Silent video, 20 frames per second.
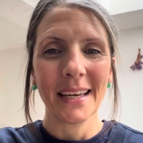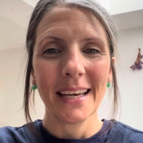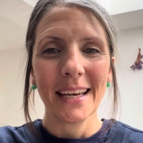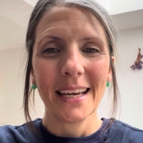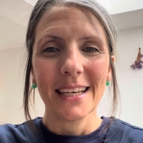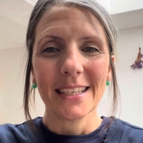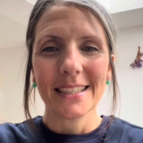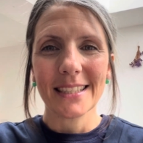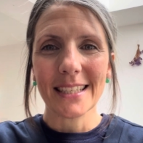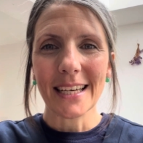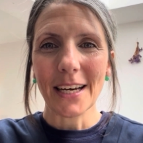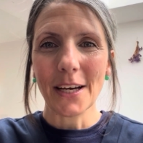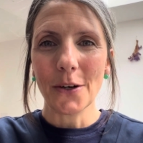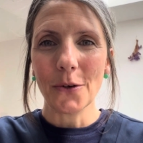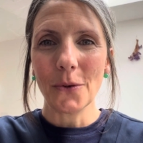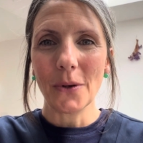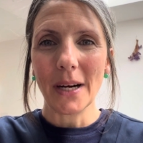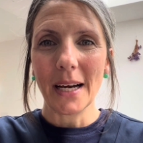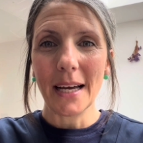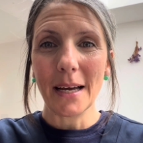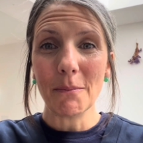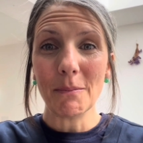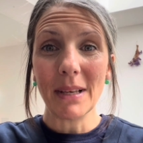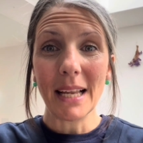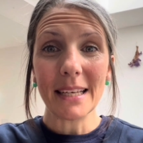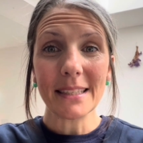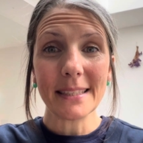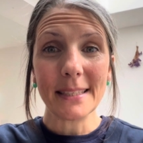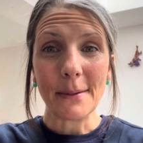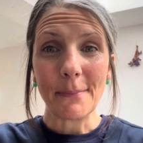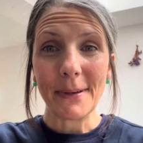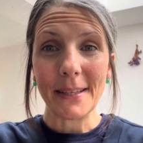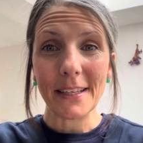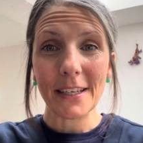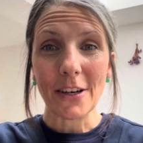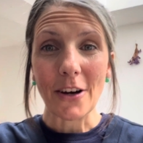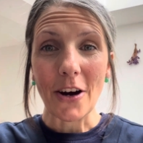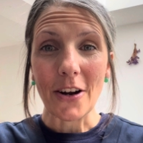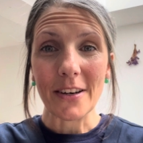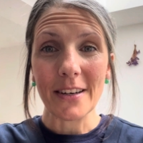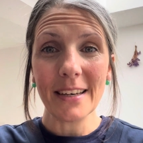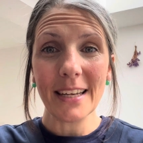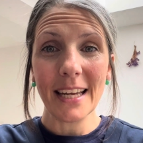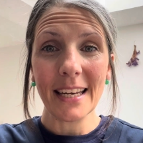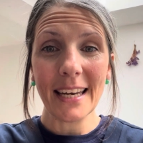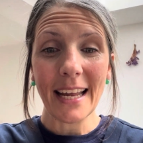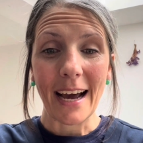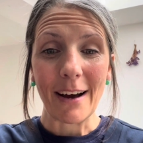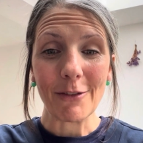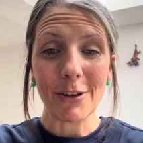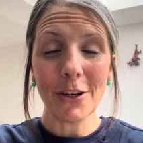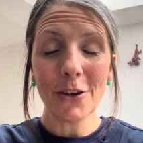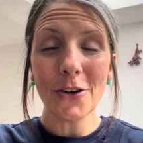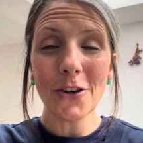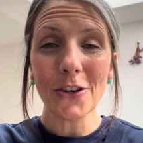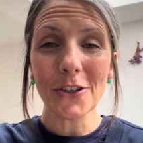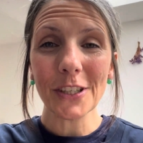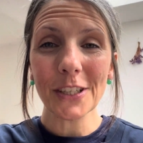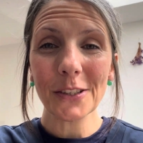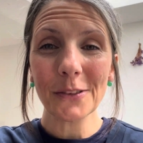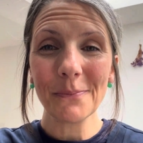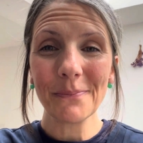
So let's nip in the garden and have a look.